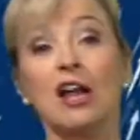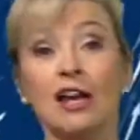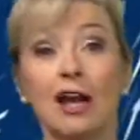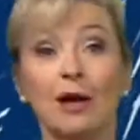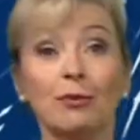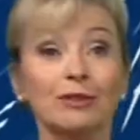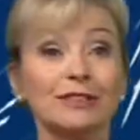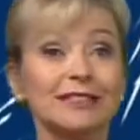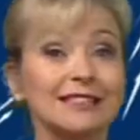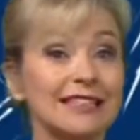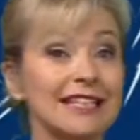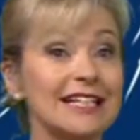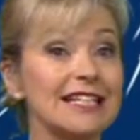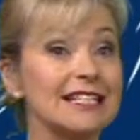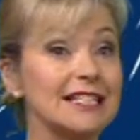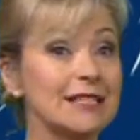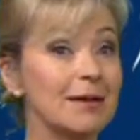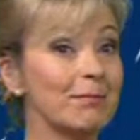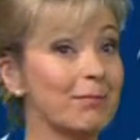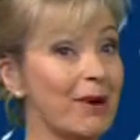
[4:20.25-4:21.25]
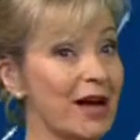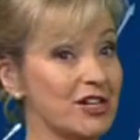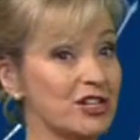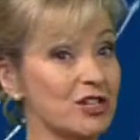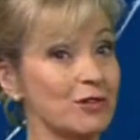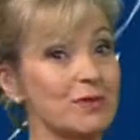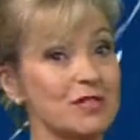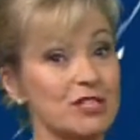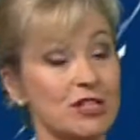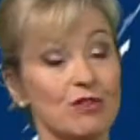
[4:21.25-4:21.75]
Now, we'll see some
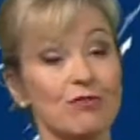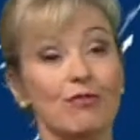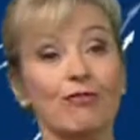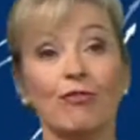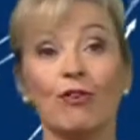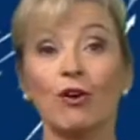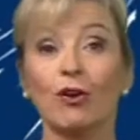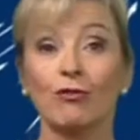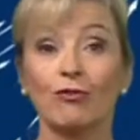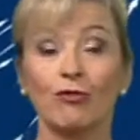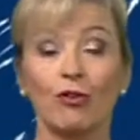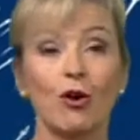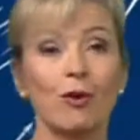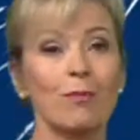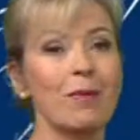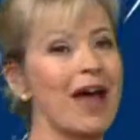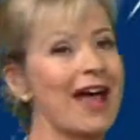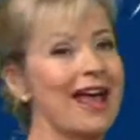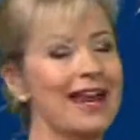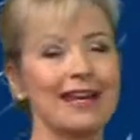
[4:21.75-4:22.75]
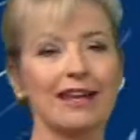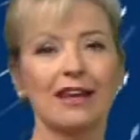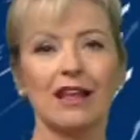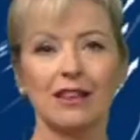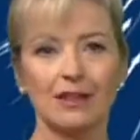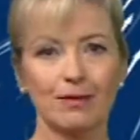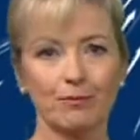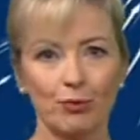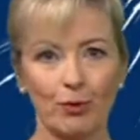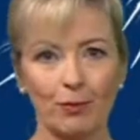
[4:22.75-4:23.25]
patchy mist and fog form,
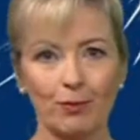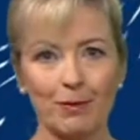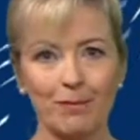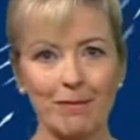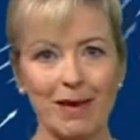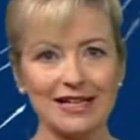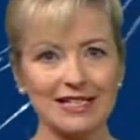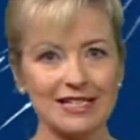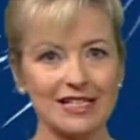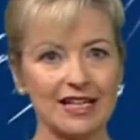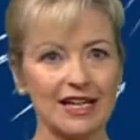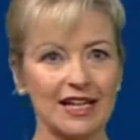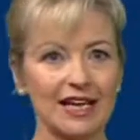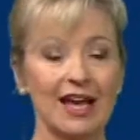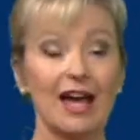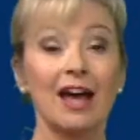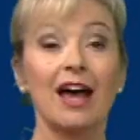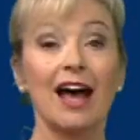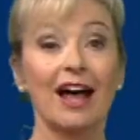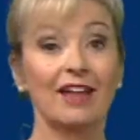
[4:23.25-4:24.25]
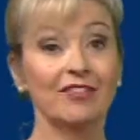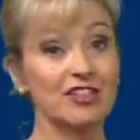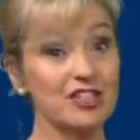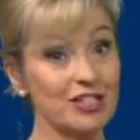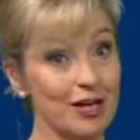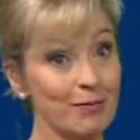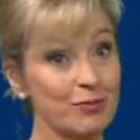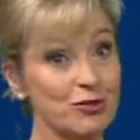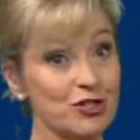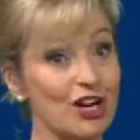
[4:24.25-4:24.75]
nothing problematic, and the
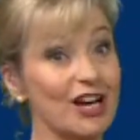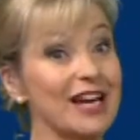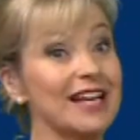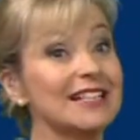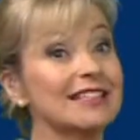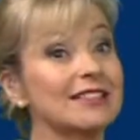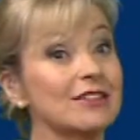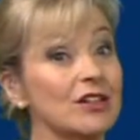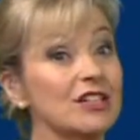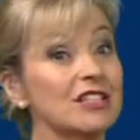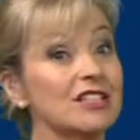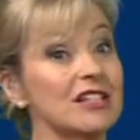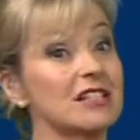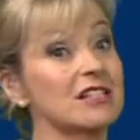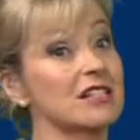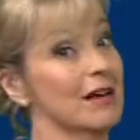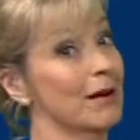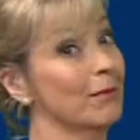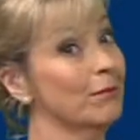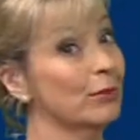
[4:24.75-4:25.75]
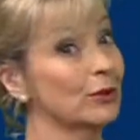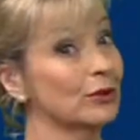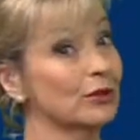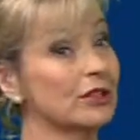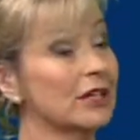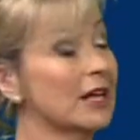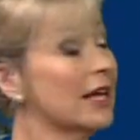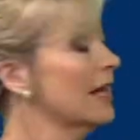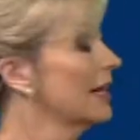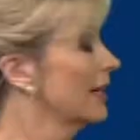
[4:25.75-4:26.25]
temperature is going to
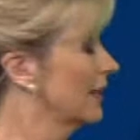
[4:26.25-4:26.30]
tumble